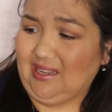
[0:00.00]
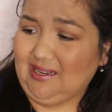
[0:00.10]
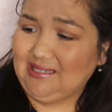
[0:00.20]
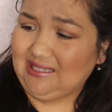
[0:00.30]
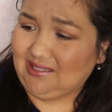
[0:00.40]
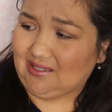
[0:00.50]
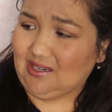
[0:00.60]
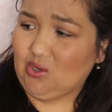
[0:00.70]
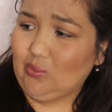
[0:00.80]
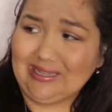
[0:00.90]
And it's
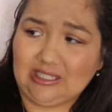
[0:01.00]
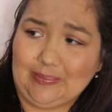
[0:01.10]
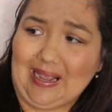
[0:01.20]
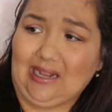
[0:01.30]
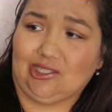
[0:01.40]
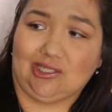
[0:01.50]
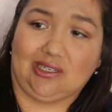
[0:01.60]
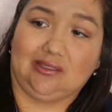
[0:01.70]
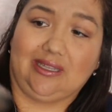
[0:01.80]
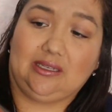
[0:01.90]
new in its
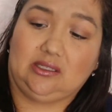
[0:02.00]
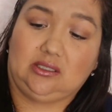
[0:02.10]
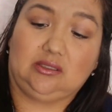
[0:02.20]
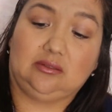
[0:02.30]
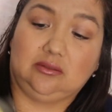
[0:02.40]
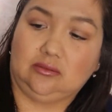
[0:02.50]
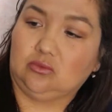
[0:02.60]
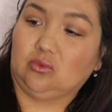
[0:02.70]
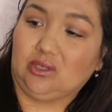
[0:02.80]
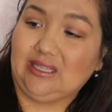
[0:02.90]
packaging. Like,
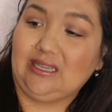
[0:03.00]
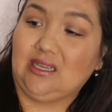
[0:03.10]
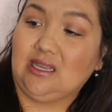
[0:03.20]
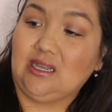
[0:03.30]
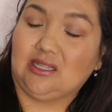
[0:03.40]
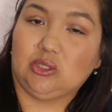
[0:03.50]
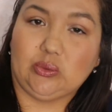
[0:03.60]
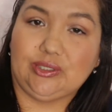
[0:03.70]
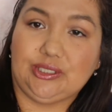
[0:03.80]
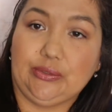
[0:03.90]
really?
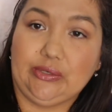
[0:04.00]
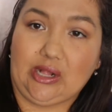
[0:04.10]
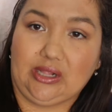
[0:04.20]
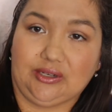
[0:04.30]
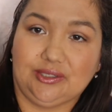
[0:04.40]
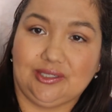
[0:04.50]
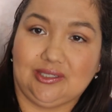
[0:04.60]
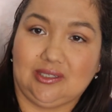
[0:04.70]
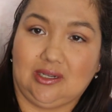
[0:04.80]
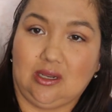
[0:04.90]
This was
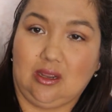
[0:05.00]
$2.